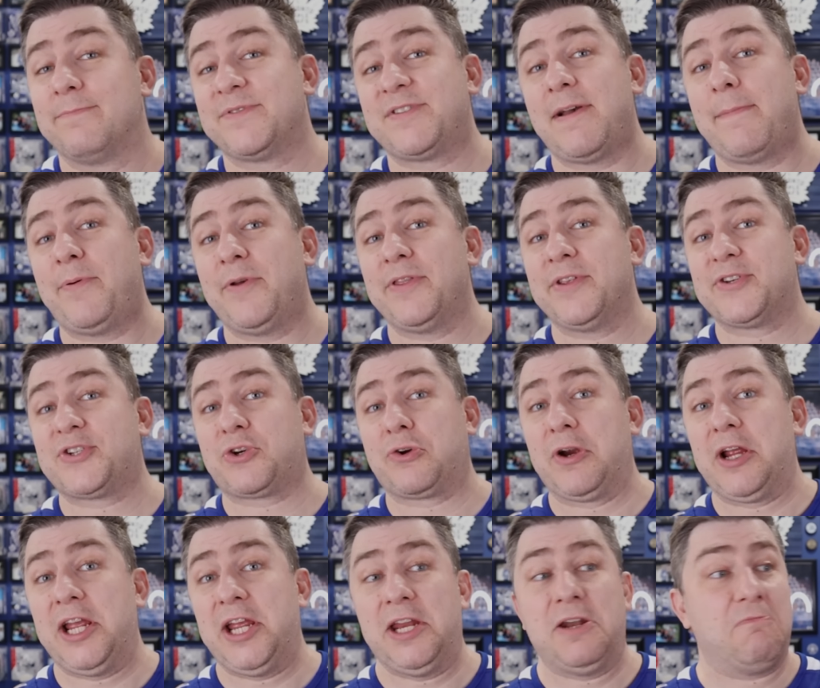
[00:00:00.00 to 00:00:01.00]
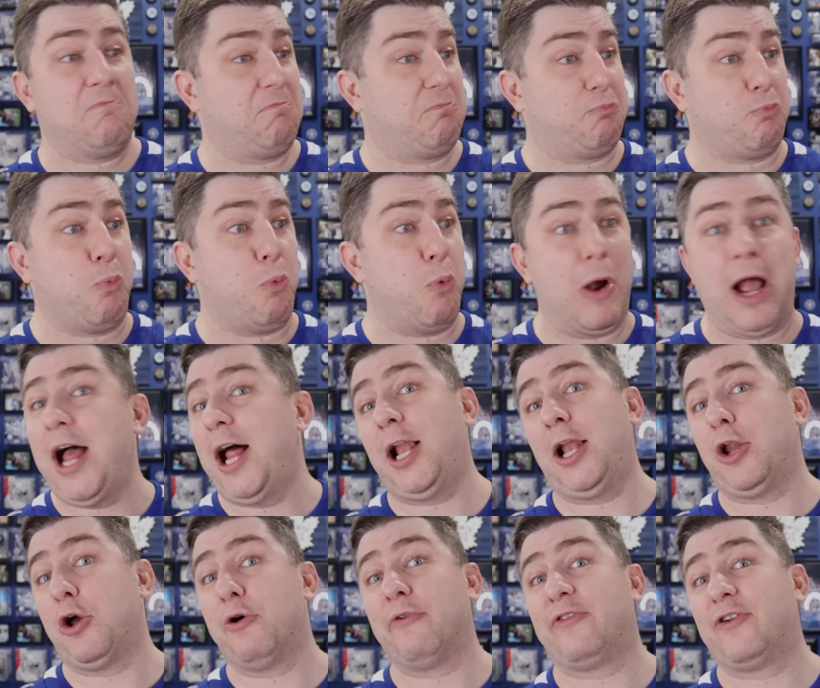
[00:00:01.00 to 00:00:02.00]
comes up on the screen well
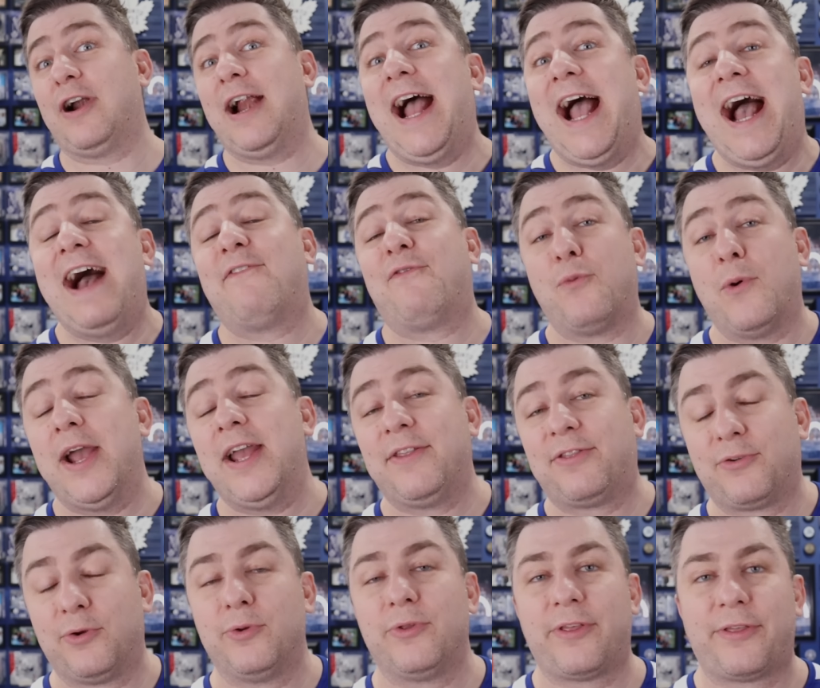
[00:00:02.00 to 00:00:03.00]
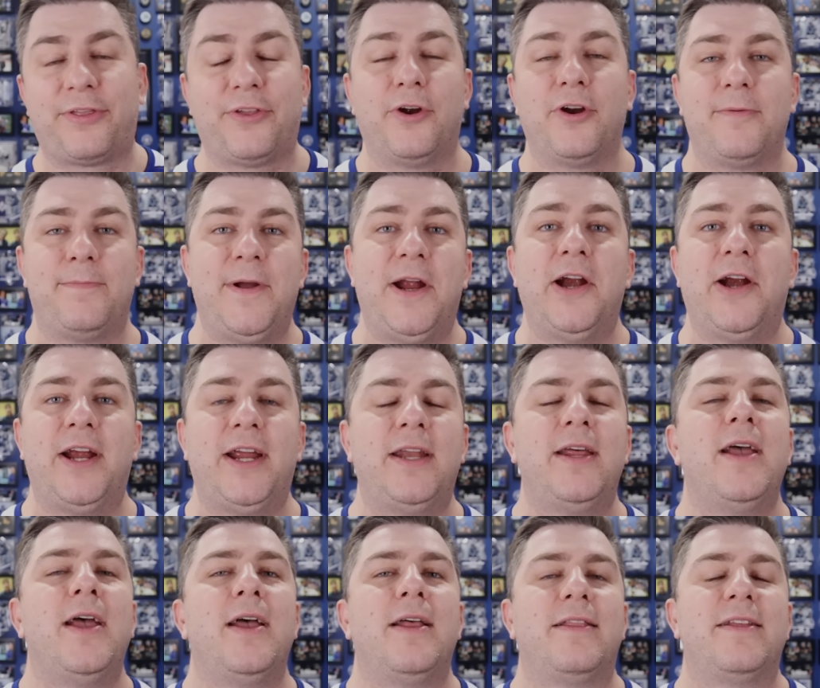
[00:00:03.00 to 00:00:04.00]
over halfway through the third
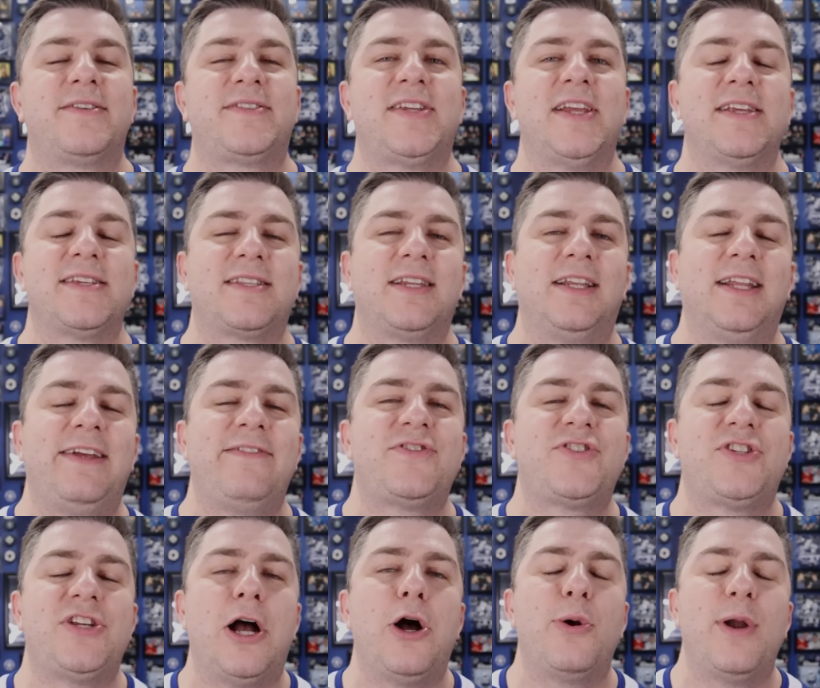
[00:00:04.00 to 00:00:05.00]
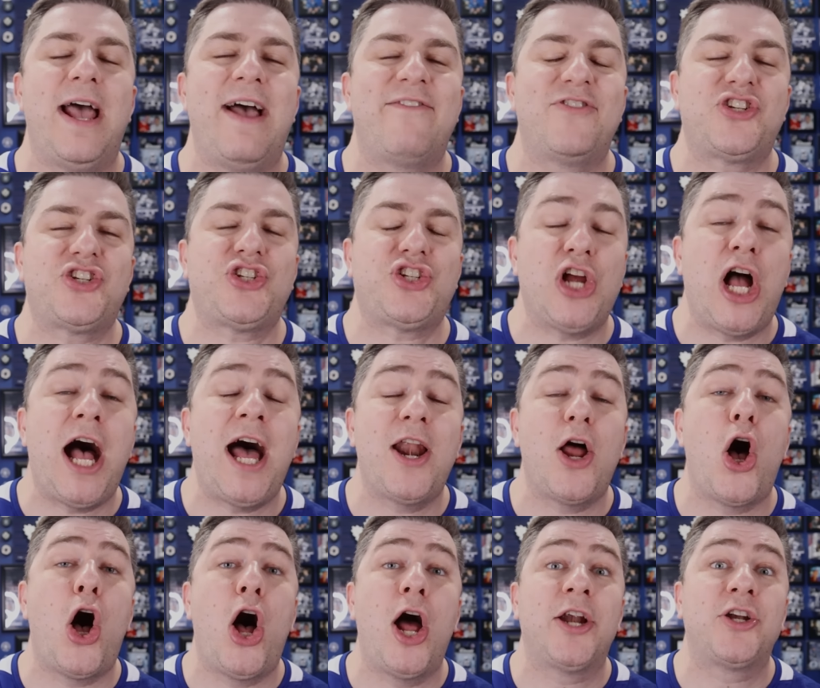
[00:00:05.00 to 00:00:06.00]
period that says the Leafs don't have a shot
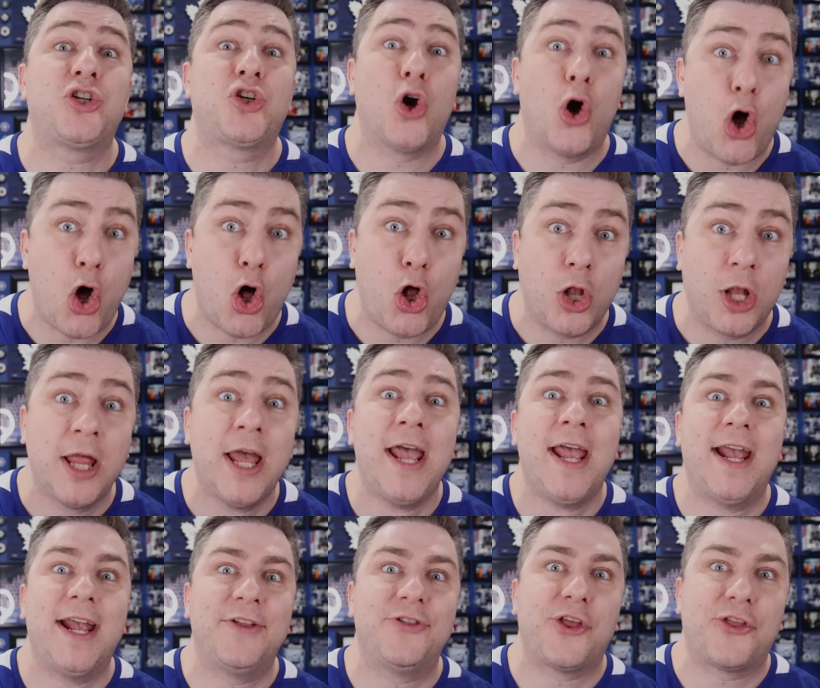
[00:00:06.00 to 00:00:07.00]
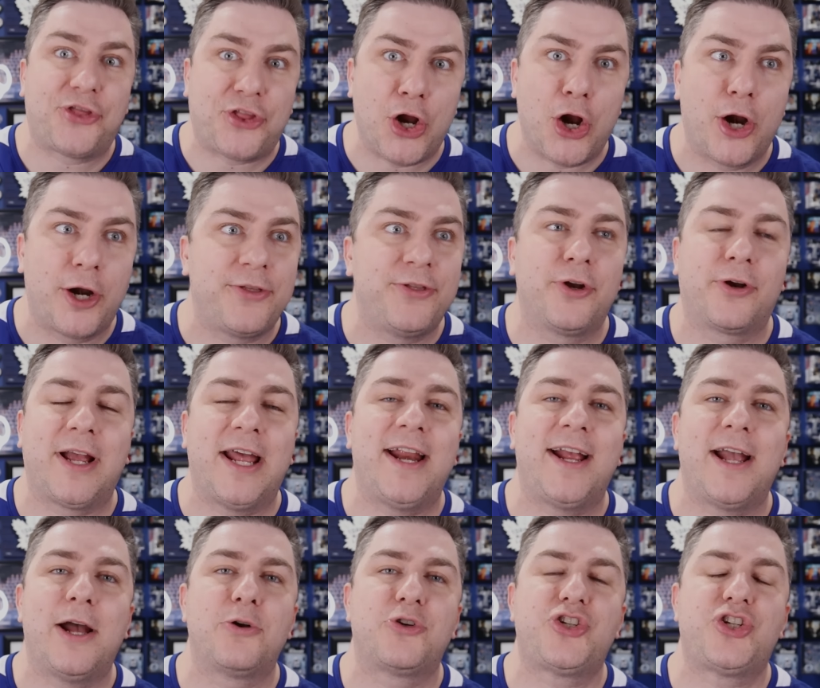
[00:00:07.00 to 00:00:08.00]
on goal in the third and they're
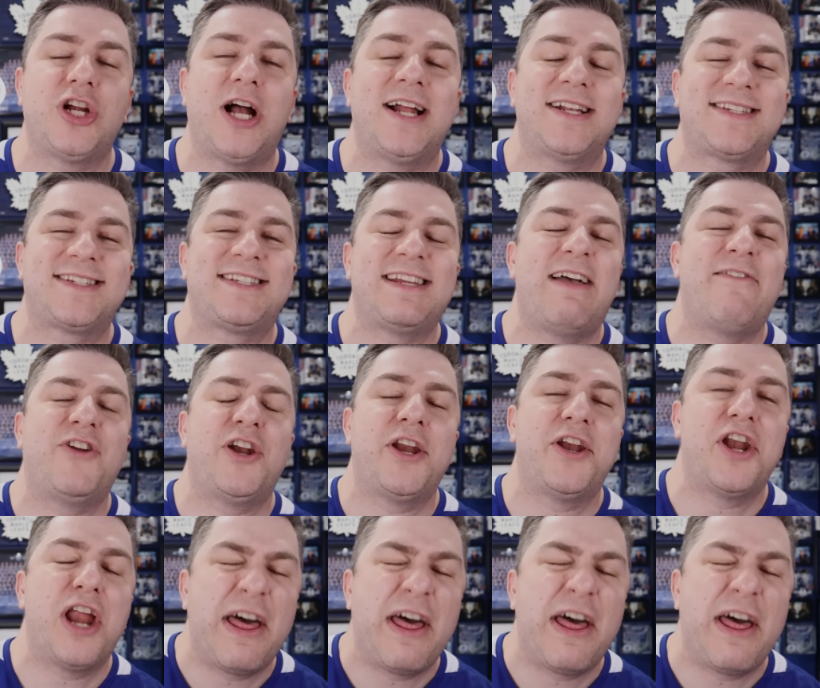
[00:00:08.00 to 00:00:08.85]
getting outshot seven to